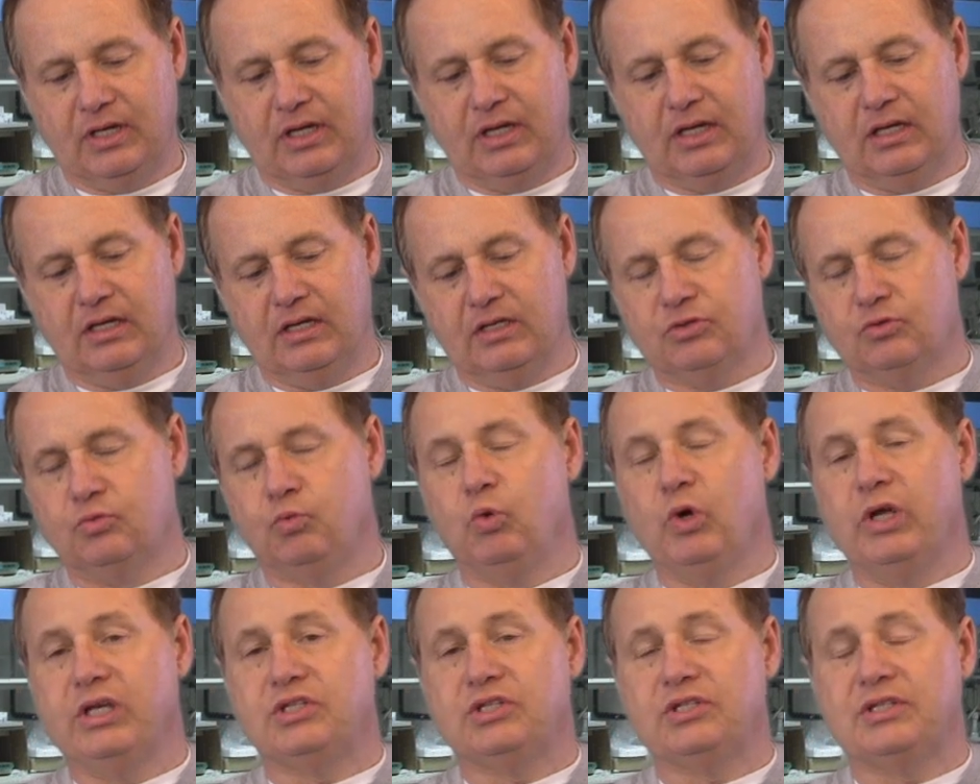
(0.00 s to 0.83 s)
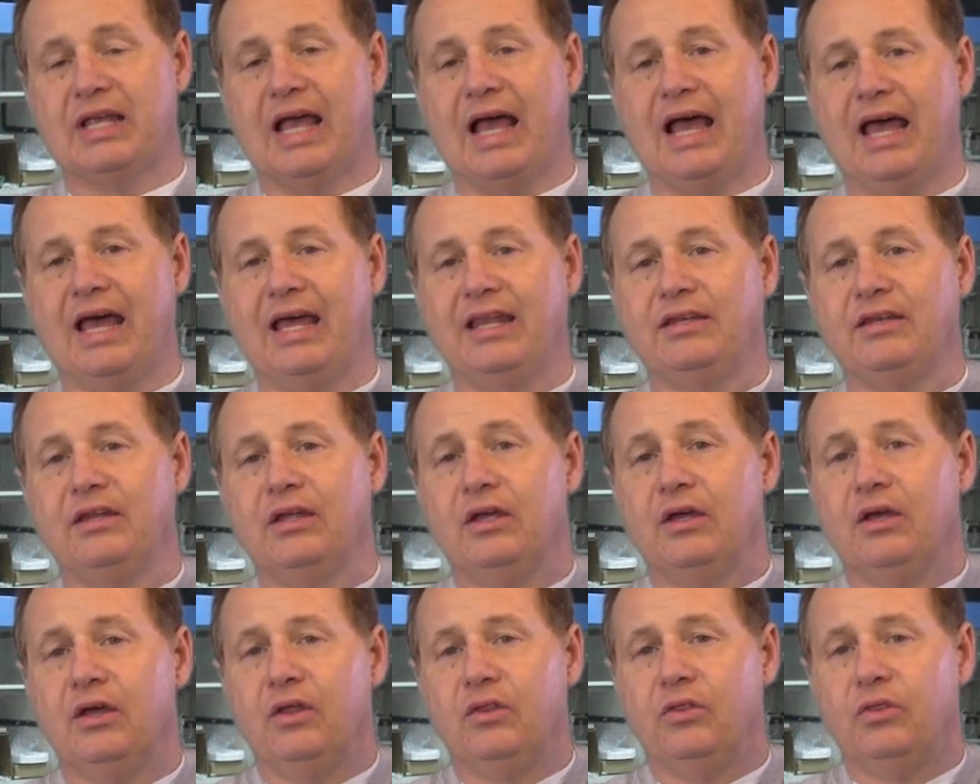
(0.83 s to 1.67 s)
is which side
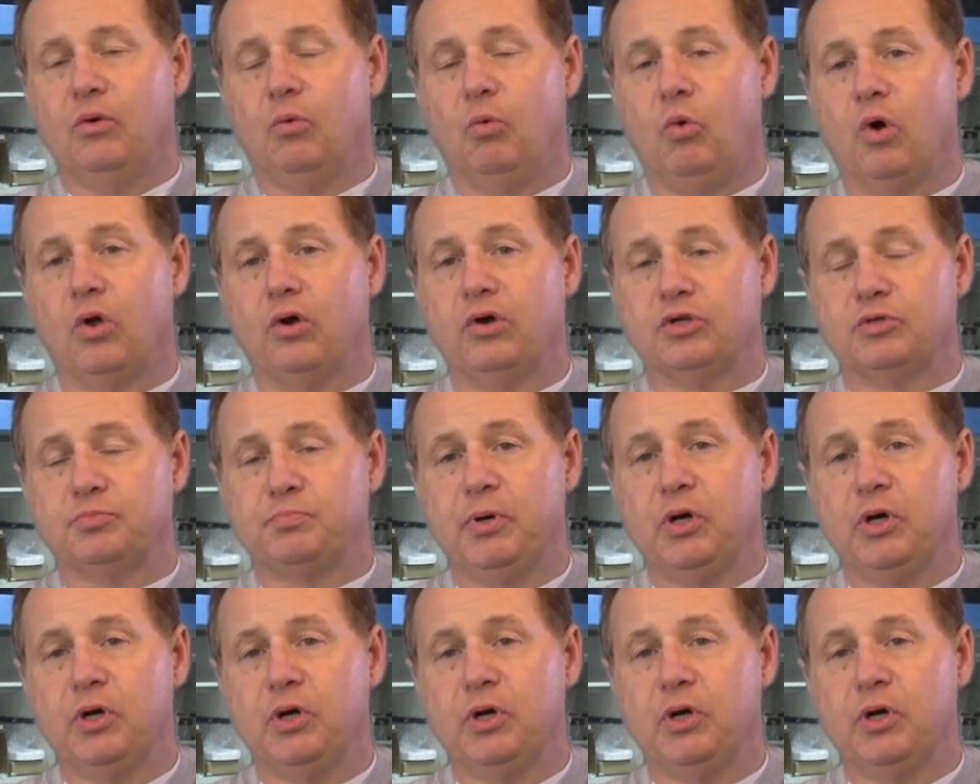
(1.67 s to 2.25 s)
the water's